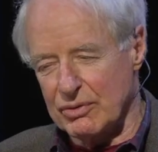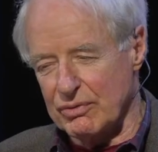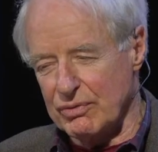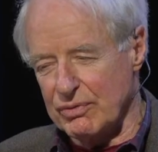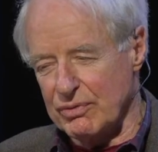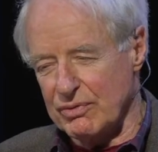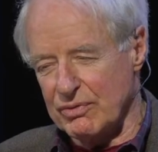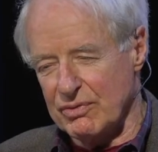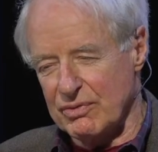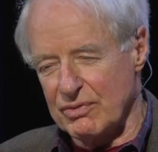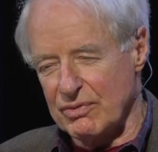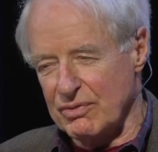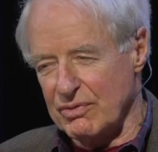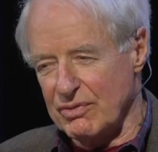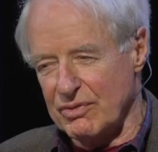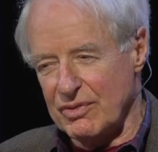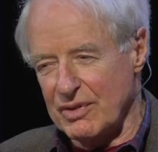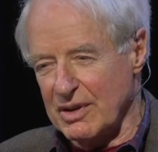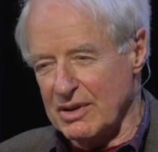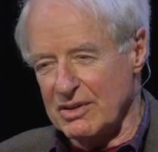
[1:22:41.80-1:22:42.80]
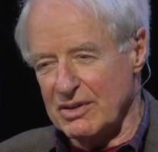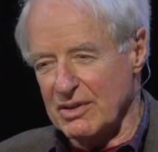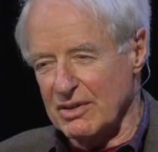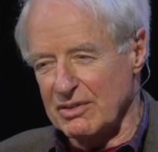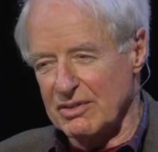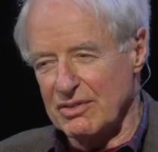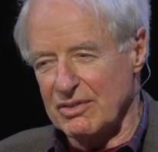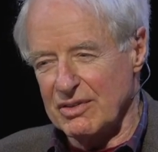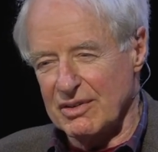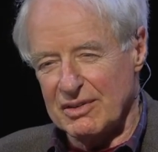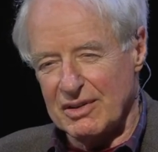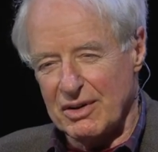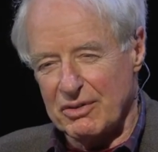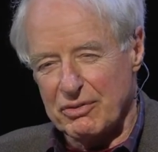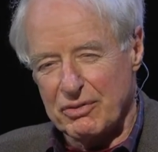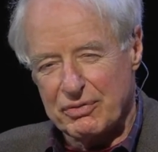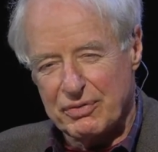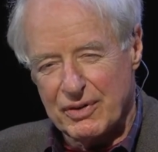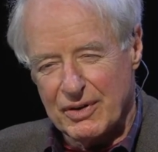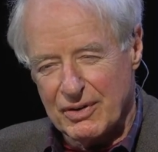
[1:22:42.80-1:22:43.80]
of then the love
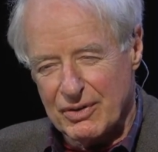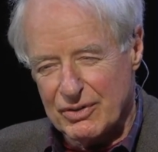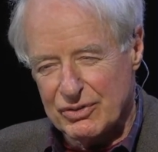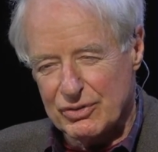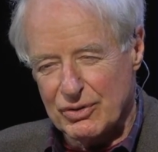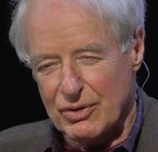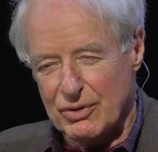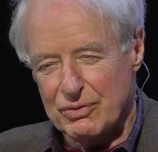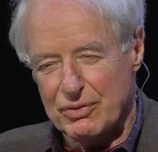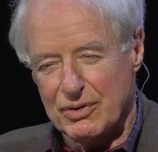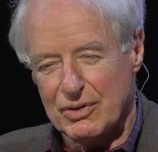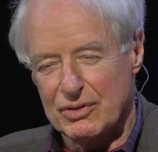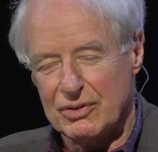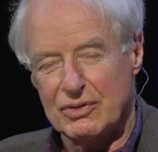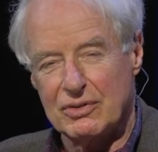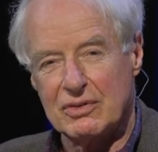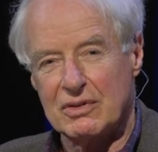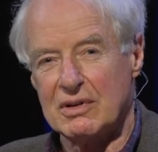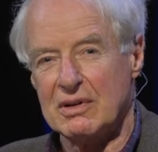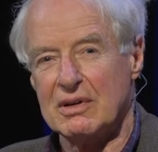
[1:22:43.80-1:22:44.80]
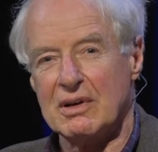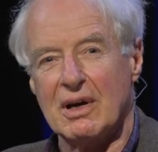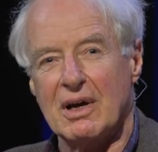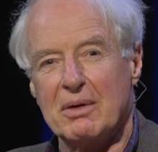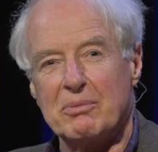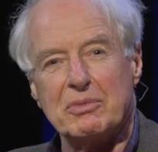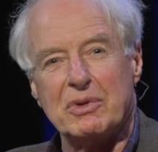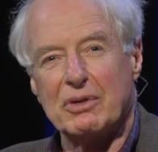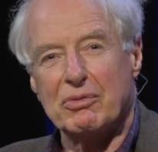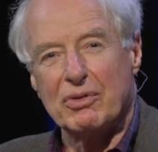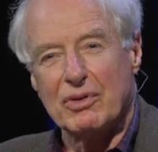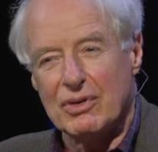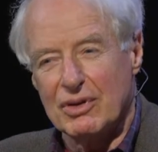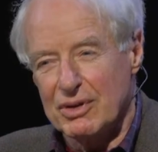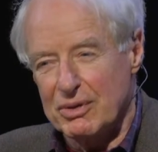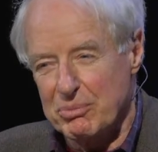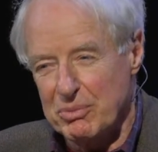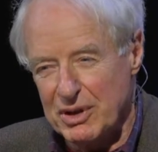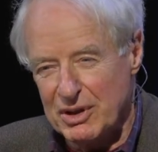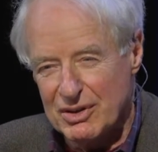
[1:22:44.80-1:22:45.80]
affair is over and you think, I'm never going
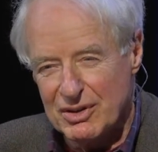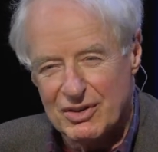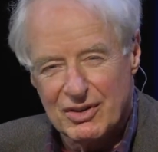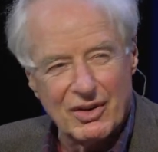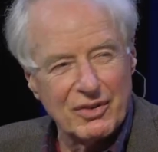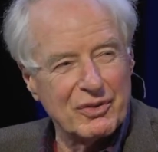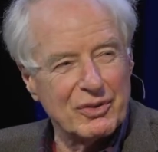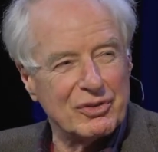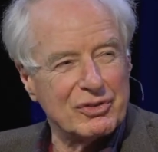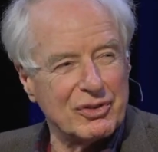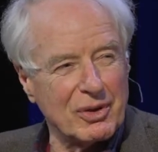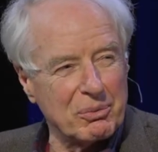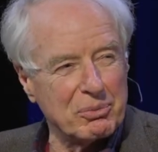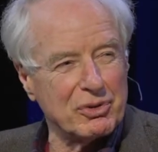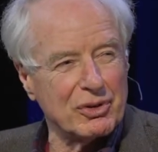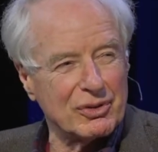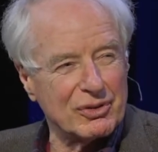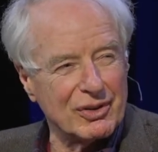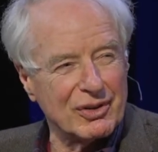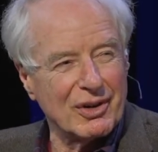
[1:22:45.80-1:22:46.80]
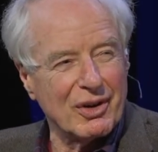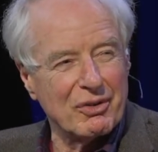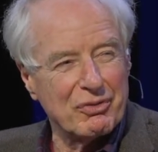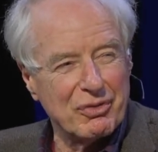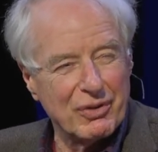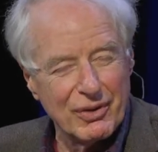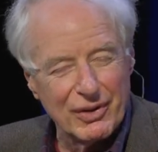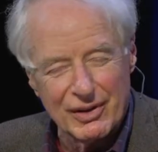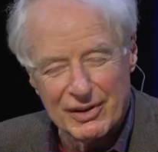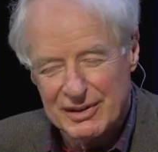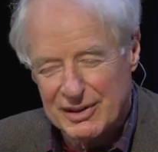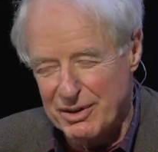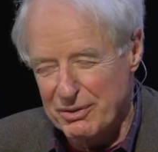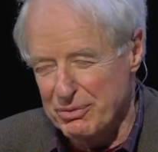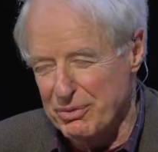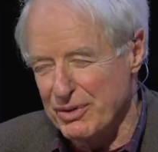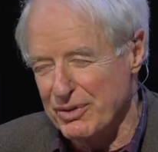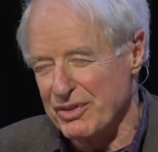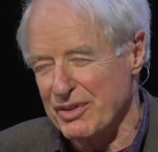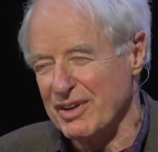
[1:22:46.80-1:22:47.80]
to meet another subject that I'll fall in love
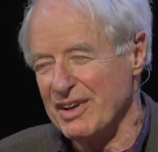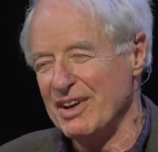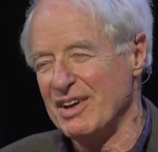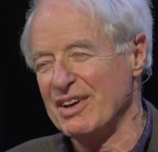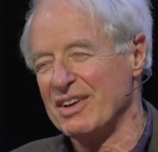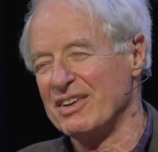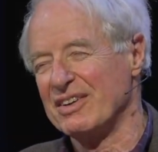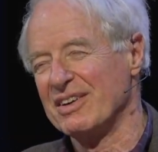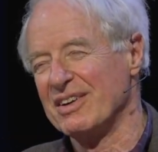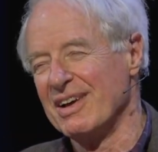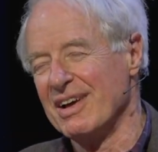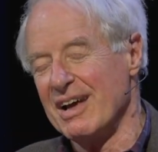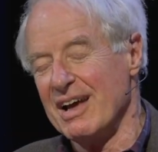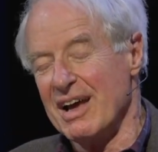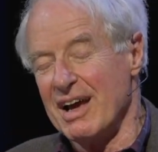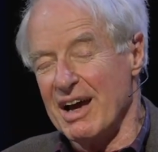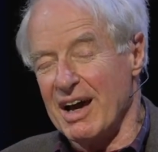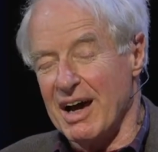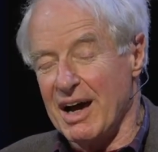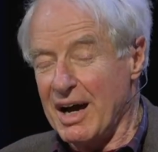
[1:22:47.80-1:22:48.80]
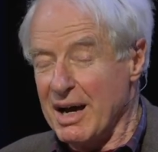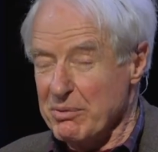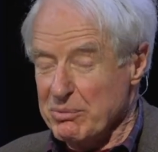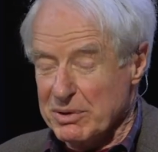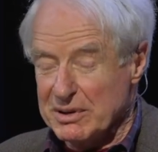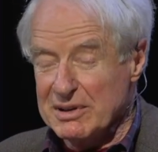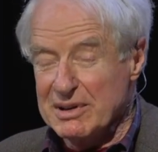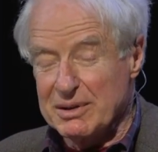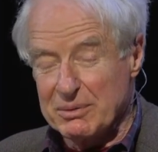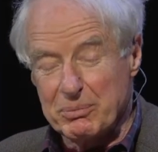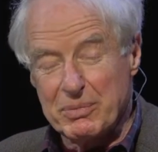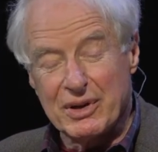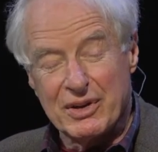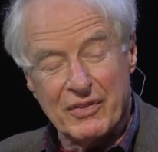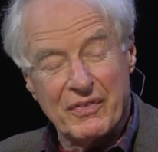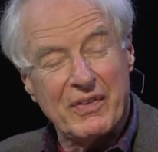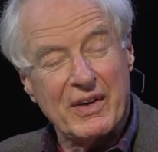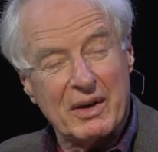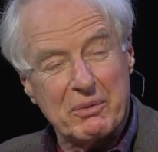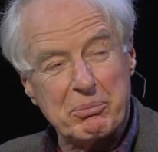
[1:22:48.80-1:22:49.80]
with again. I'm a little bit
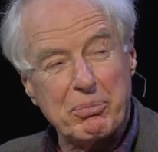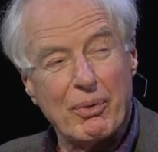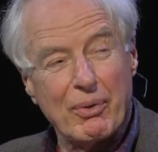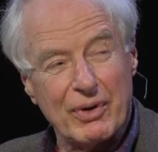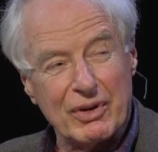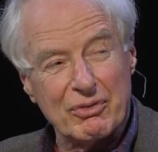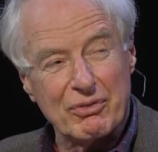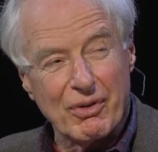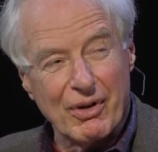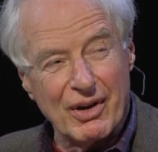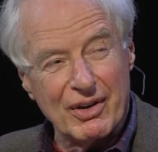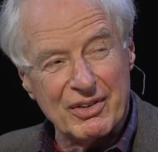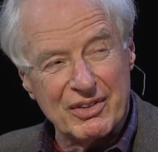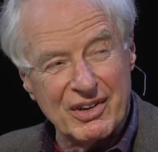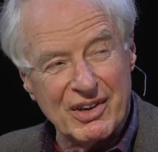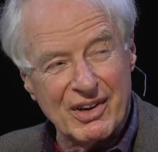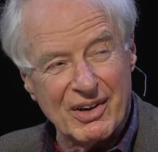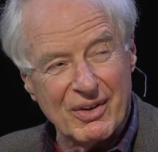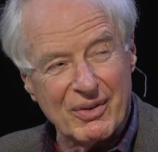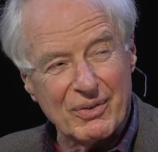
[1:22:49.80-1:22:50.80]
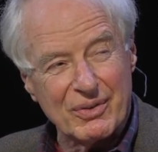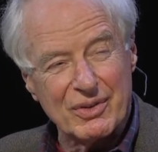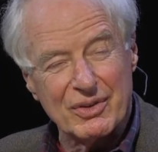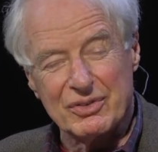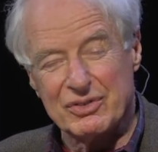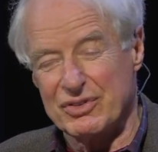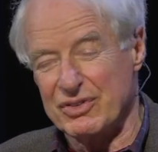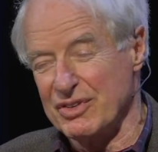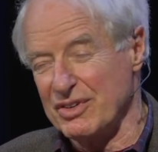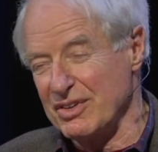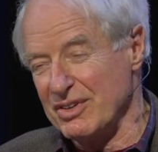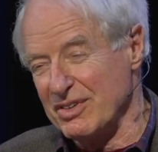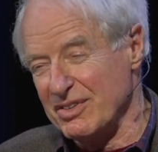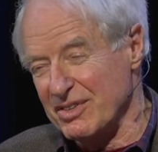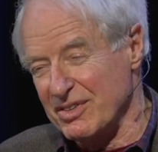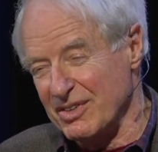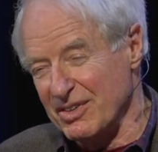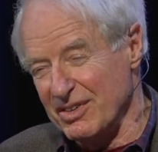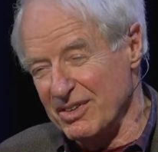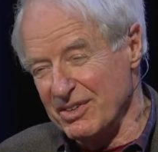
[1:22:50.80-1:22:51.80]
at that point right now because the
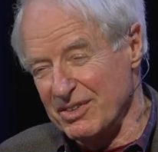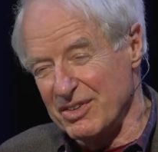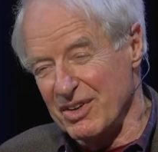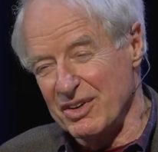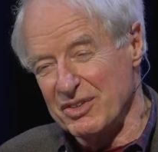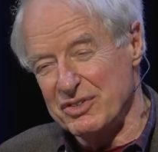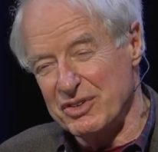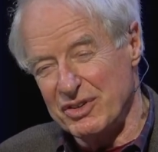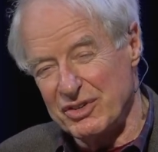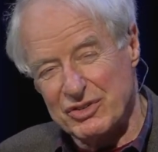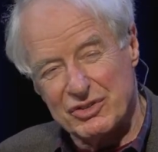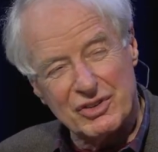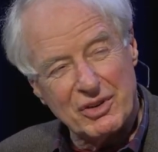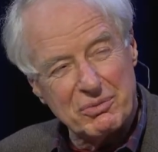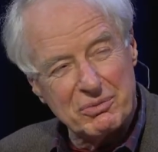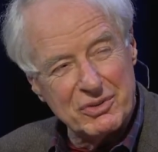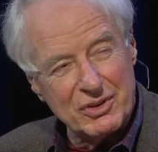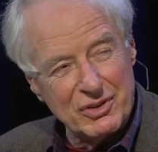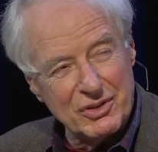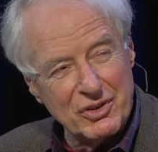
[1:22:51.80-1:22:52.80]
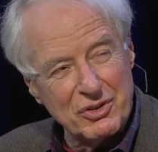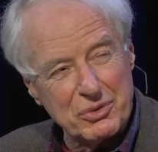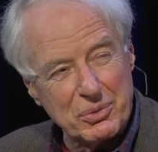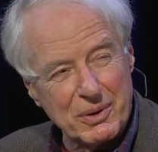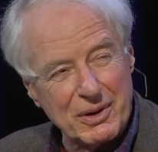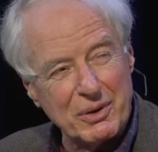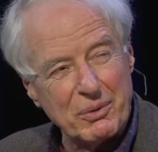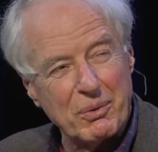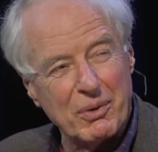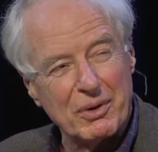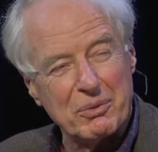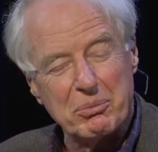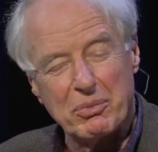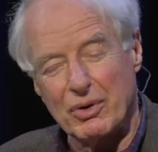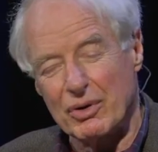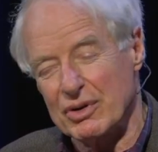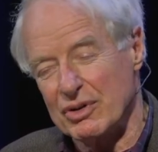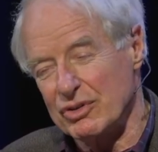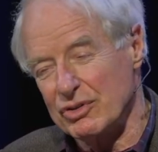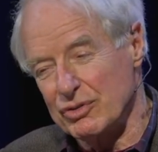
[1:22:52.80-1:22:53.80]
1970 to 21
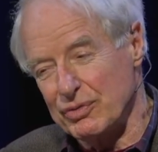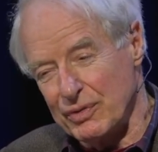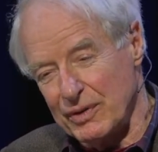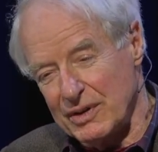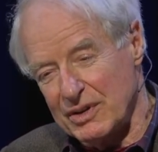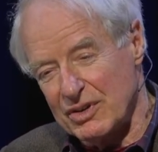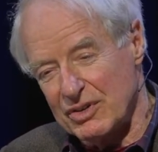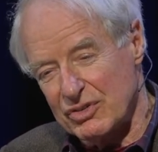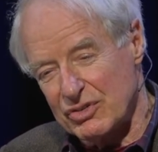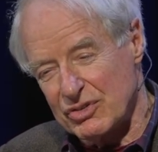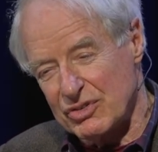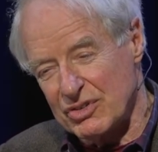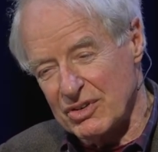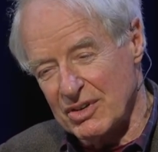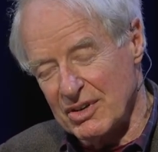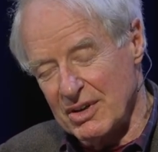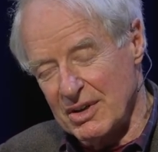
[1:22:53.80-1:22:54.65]
book is finished.